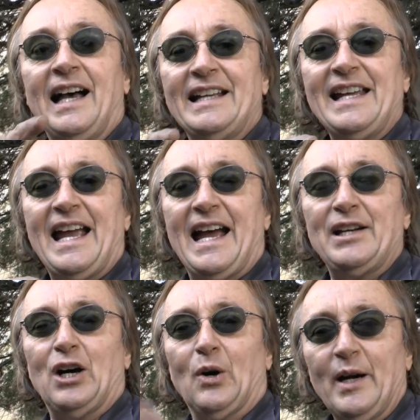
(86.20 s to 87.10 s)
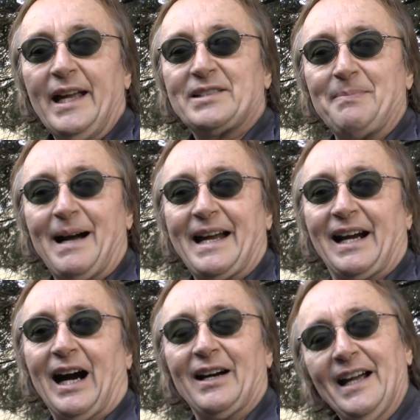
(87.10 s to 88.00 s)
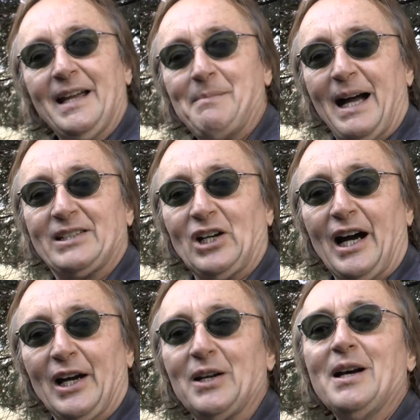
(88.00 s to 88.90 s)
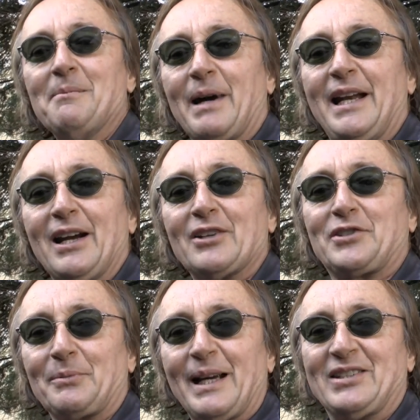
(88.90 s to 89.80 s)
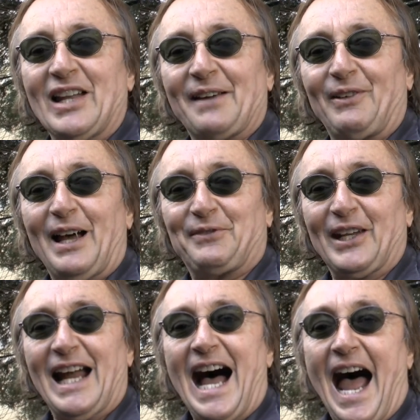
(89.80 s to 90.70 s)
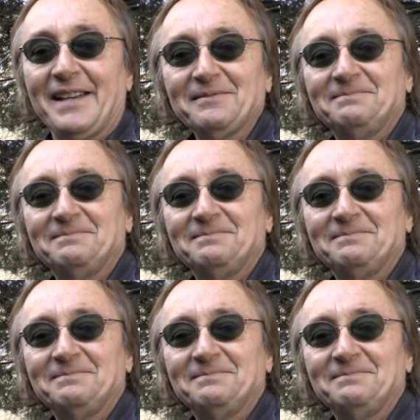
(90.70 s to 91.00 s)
And yeah, I know, it's my car and my tire, but here's the reason I've left it on.